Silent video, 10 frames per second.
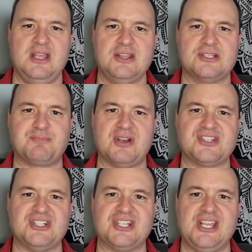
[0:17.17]
In this
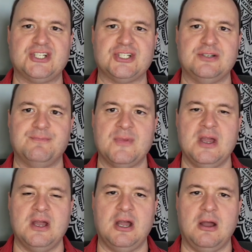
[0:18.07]
presentation,
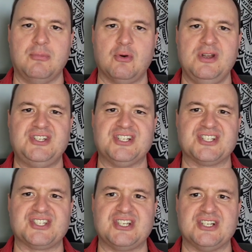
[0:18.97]
I'm going to
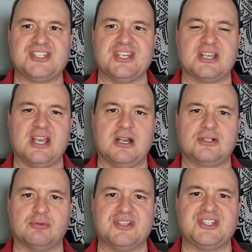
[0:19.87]
discuss the
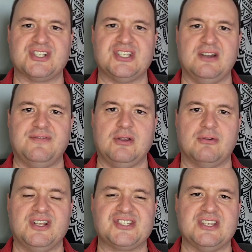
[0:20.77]
characteristics of
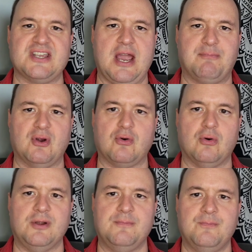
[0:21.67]
Uranus in
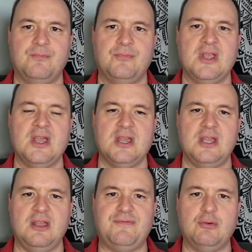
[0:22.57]
Capricorn.
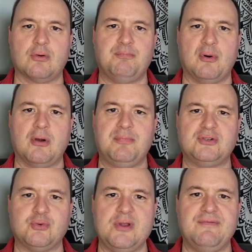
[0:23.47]
If you were born
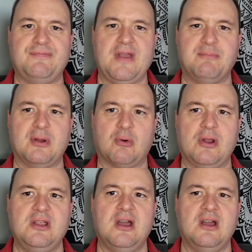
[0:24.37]
between
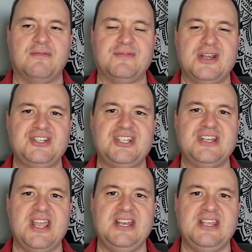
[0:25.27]
February of
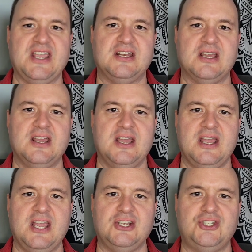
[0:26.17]
1988
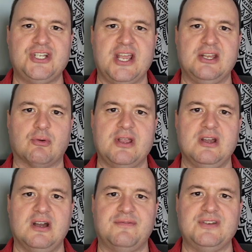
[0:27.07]
and
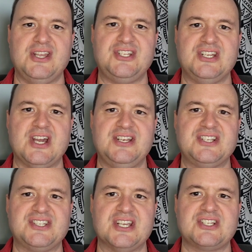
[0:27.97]
January of
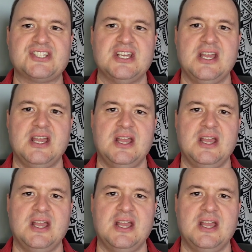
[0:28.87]
1996,